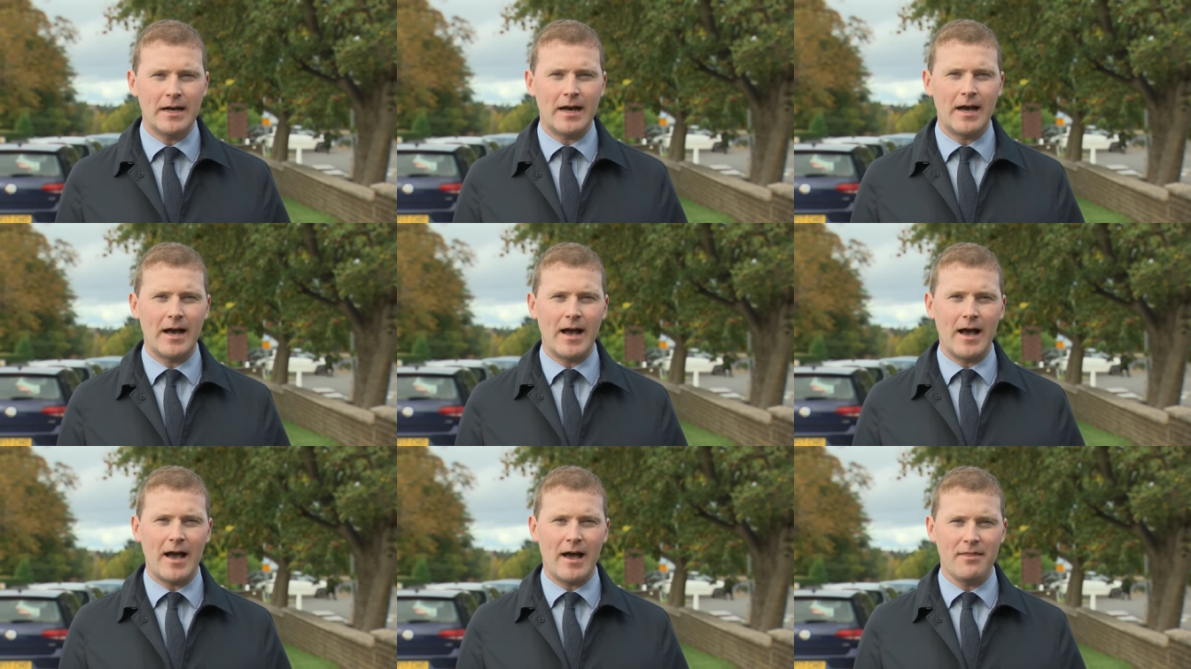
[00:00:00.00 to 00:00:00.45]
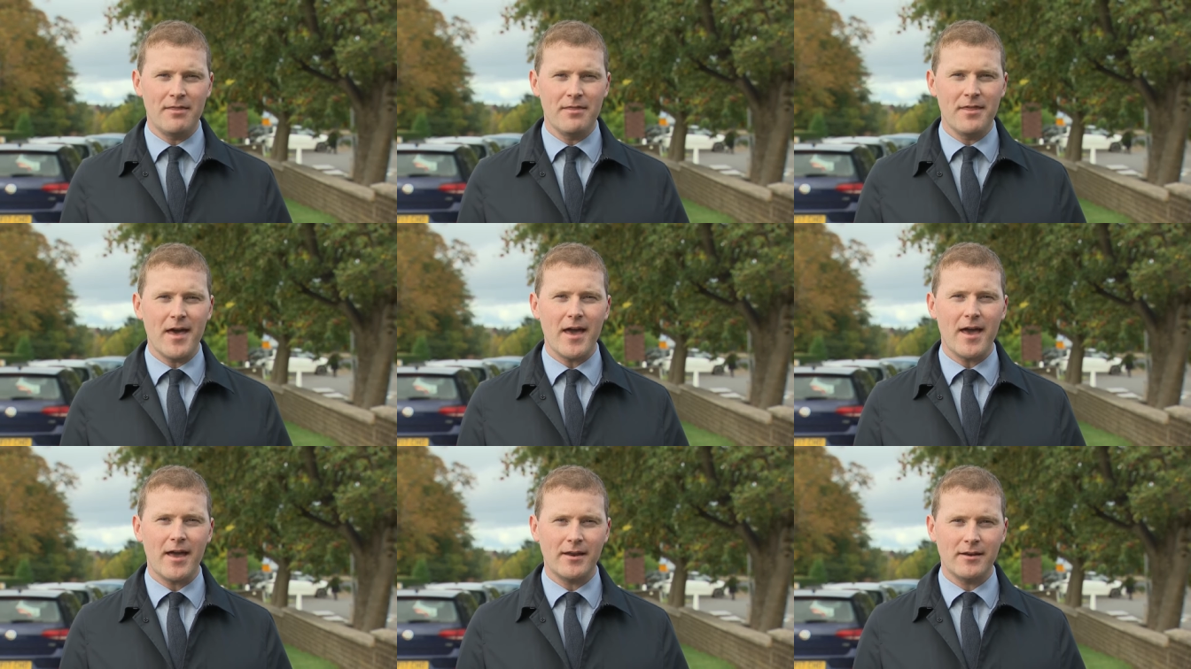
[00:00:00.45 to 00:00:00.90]
uh, and
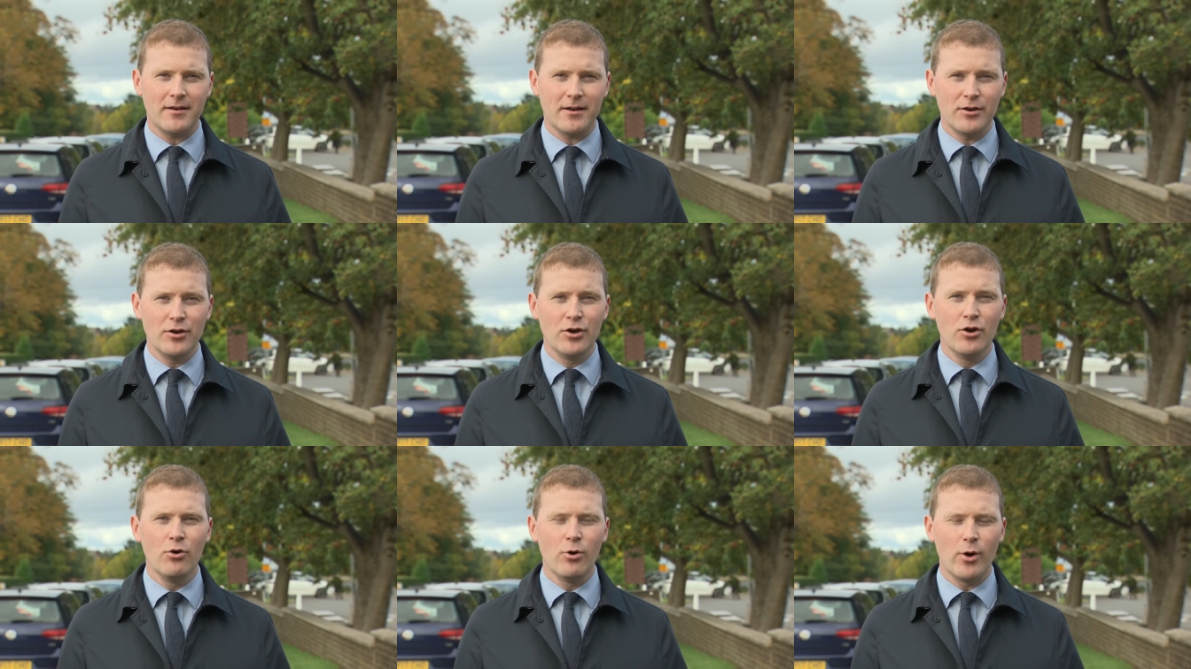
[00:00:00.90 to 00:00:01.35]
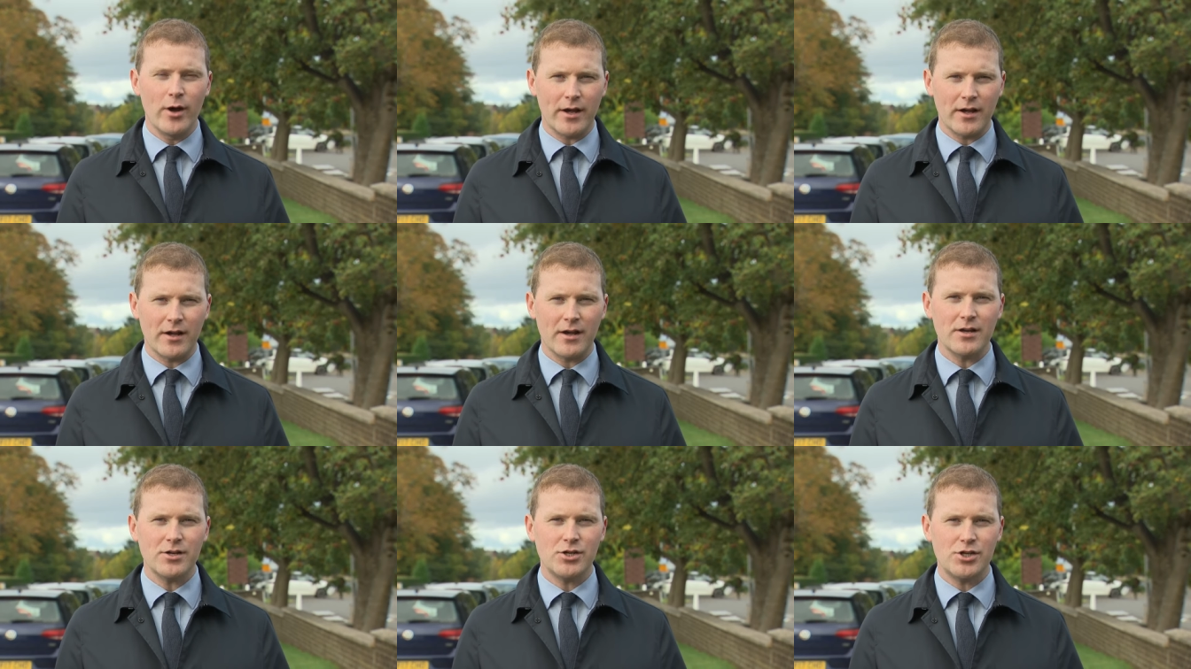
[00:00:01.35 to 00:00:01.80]
then,
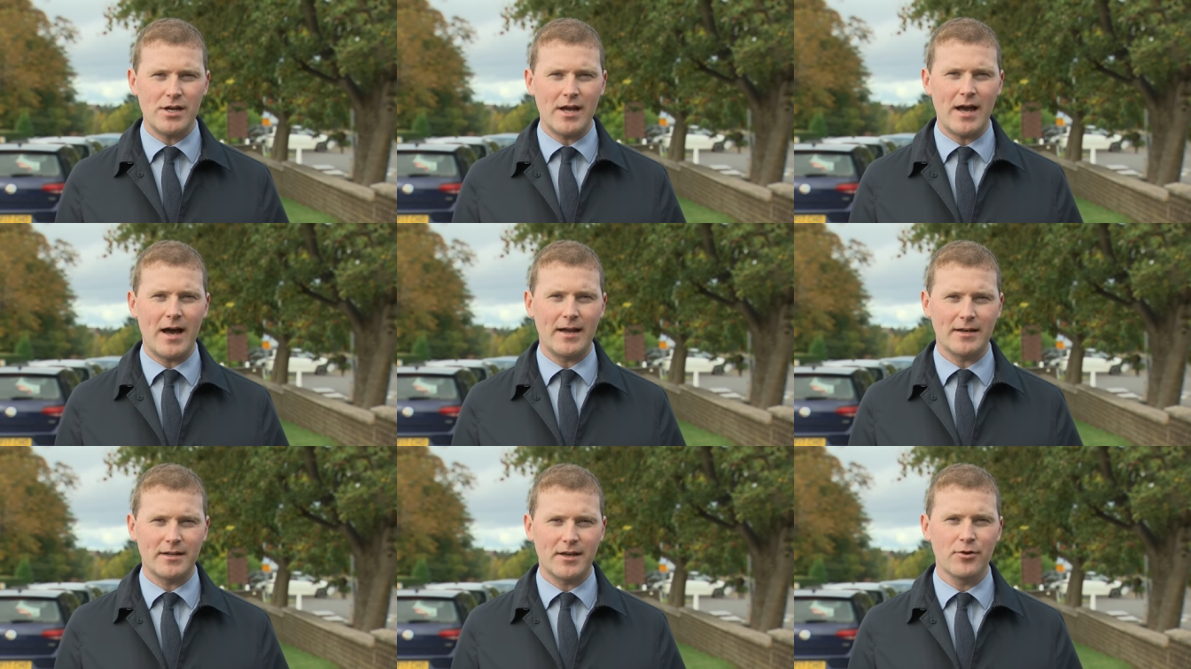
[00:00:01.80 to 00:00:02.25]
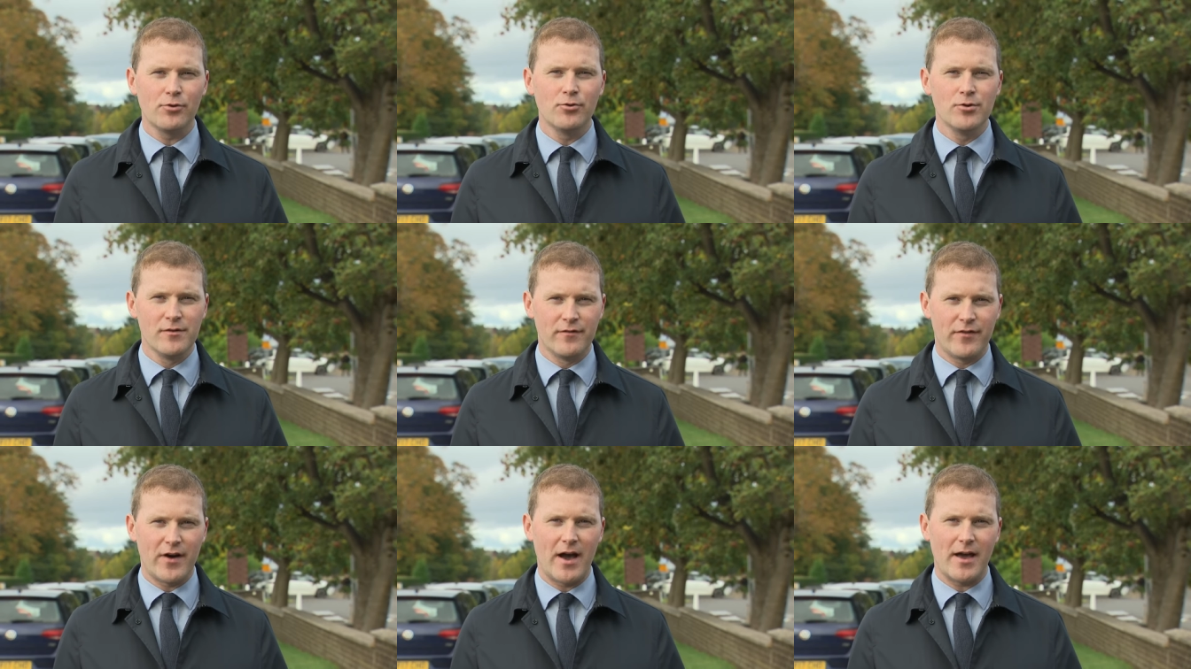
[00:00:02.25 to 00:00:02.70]
knowing she had
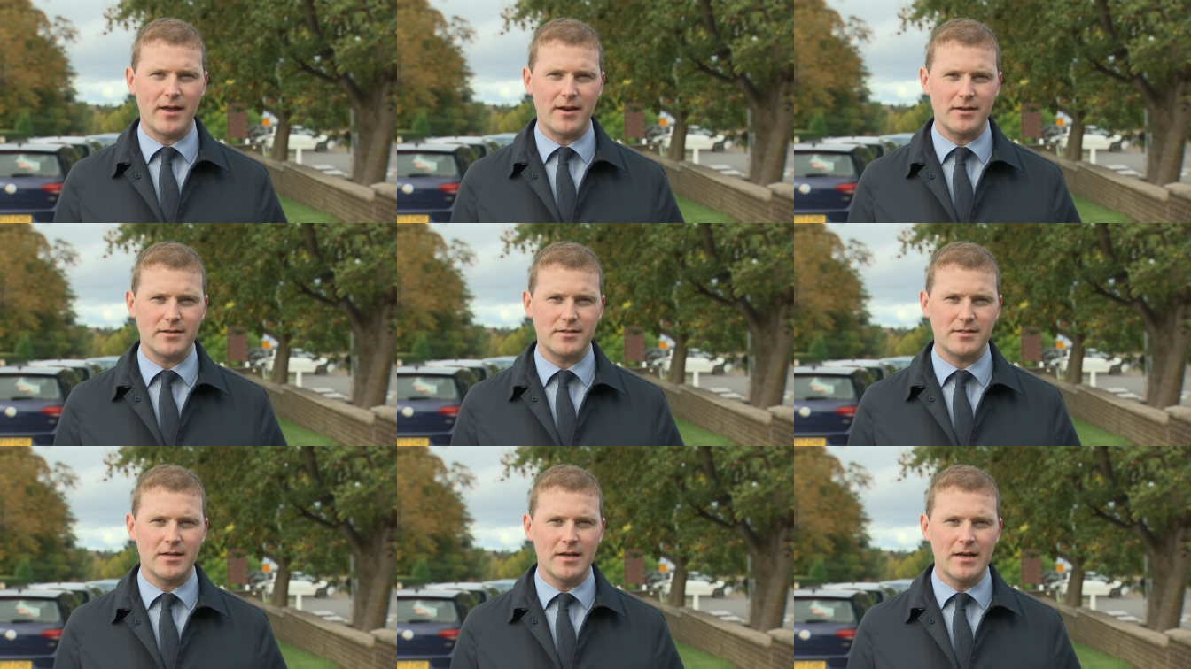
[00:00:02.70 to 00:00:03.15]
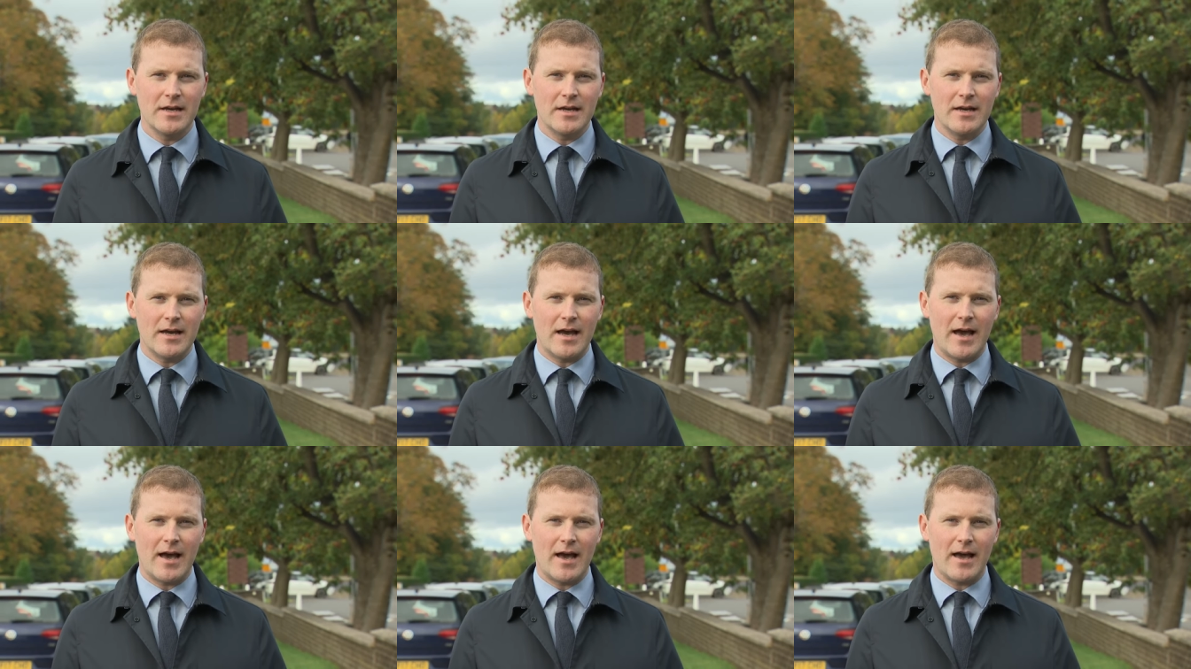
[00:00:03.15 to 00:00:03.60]
coronavirus,
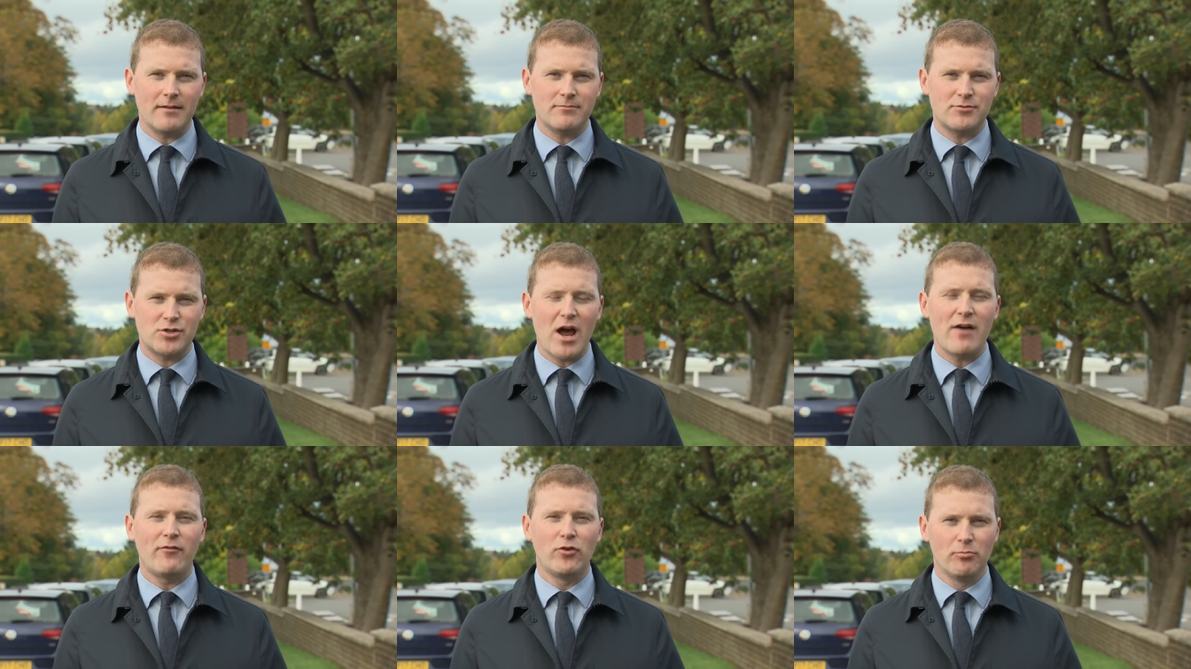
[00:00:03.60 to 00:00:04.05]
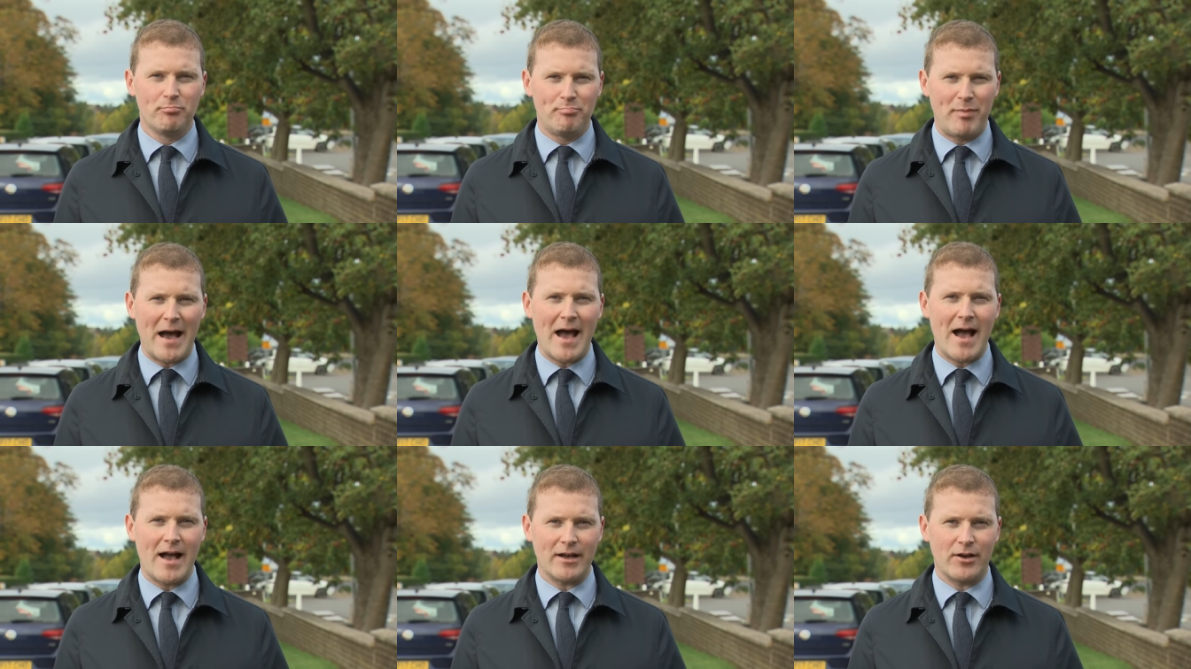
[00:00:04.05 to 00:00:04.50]
uh, travelled
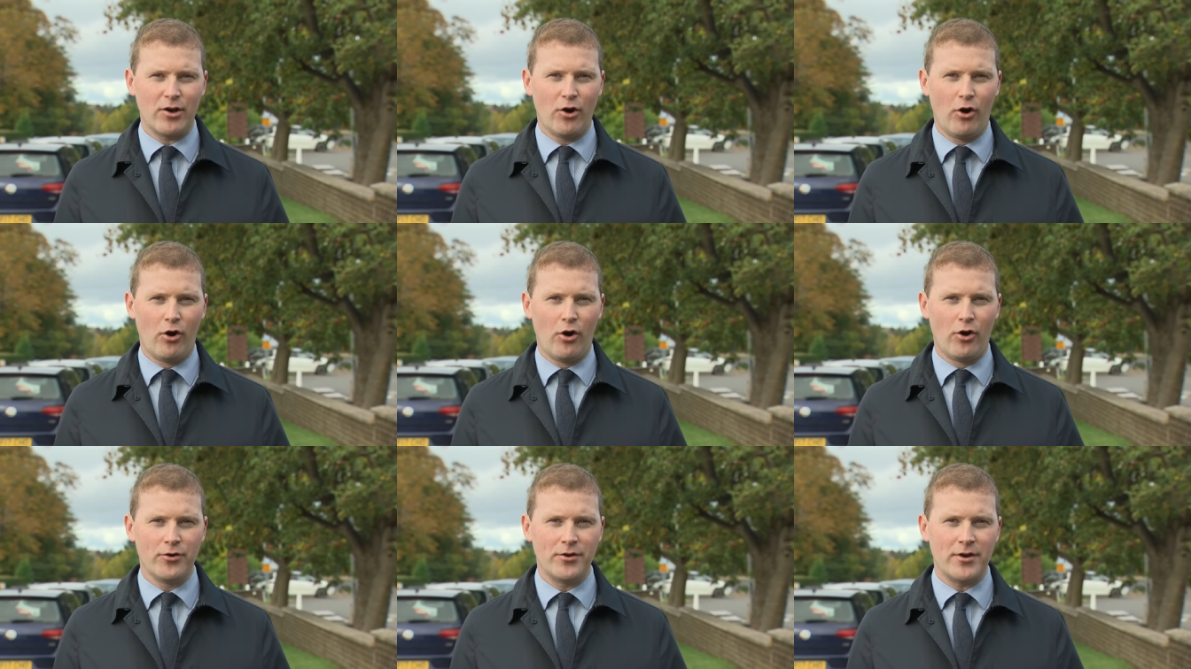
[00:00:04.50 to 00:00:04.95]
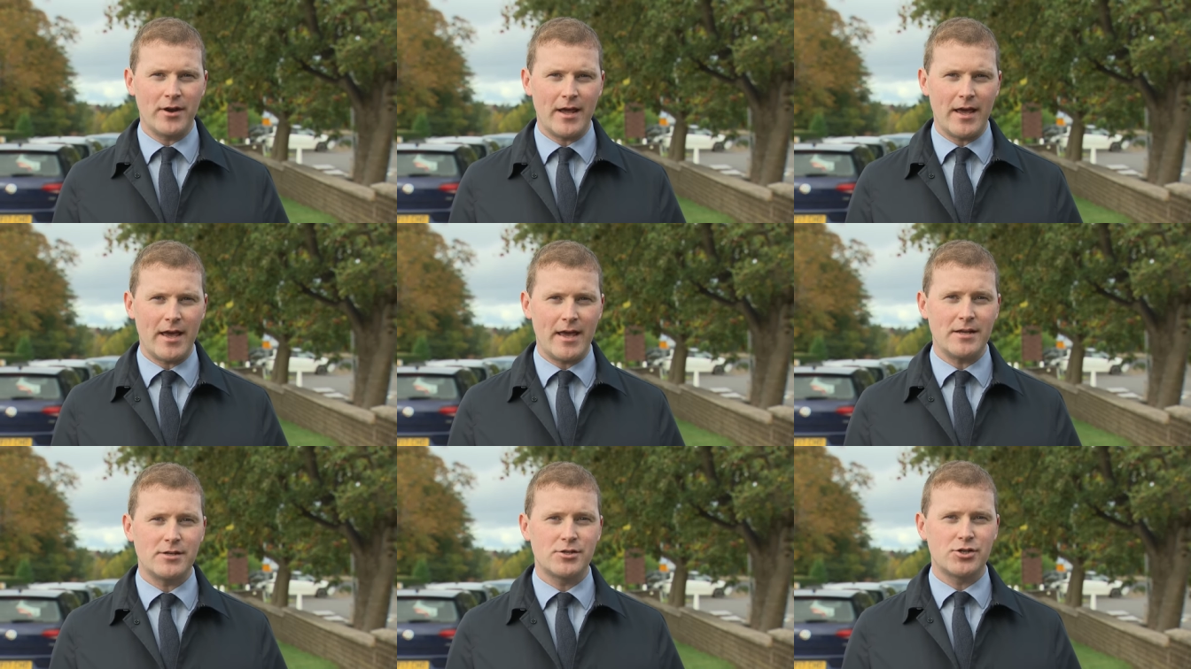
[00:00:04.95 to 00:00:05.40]
back on a